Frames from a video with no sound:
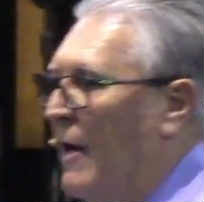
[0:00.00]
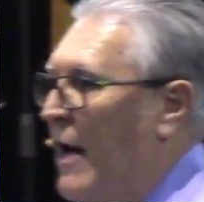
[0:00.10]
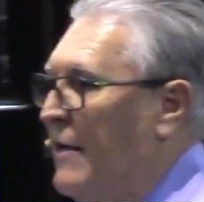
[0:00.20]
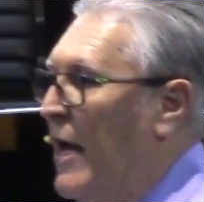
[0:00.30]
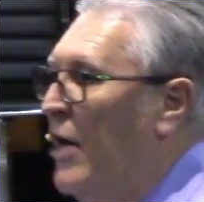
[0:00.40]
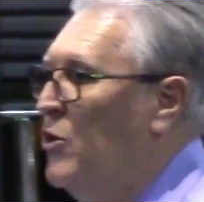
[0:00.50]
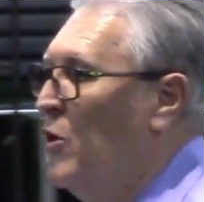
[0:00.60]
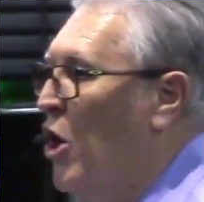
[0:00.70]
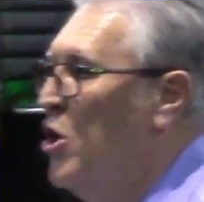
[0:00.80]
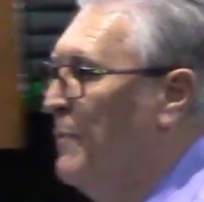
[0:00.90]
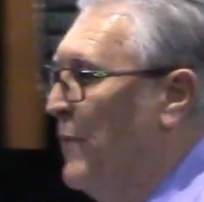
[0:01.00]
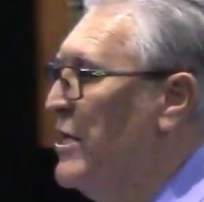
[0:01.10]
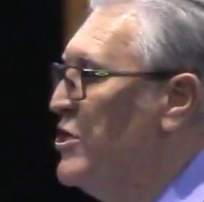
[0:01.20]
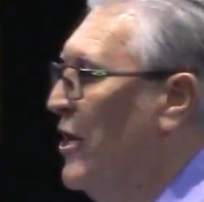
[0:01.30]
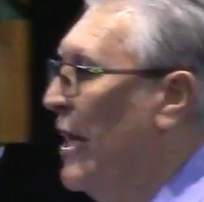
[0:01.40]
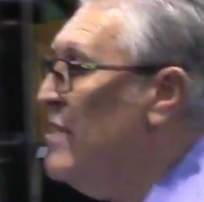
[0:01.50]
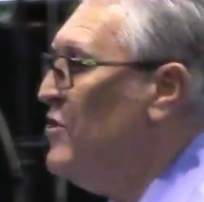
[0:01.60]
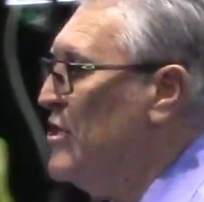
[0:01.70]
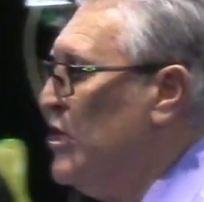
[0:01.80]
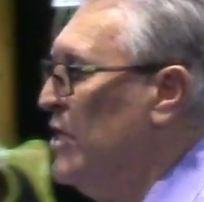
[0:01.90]
And he had to go and preach
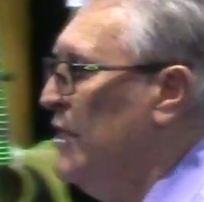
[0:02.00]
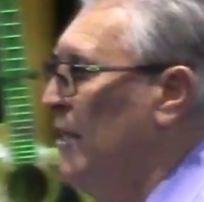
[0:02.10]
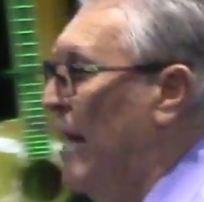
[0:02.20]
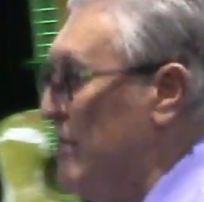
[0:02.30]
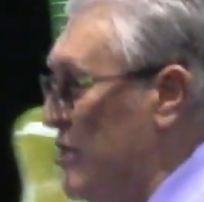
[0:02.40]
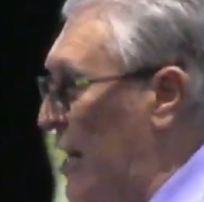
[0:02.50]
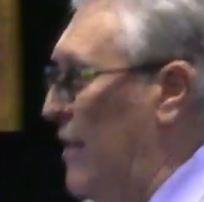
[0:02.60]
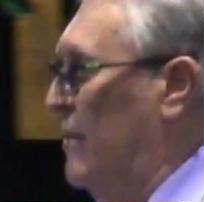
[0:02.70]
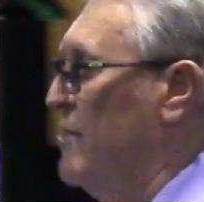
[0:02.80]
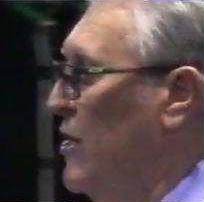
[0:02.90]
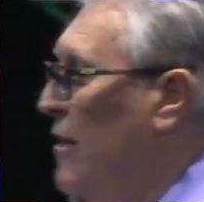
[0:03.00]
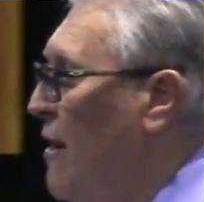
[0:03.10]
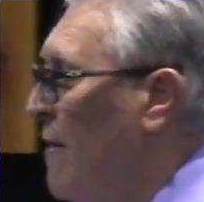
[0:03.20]
against the city and said, listen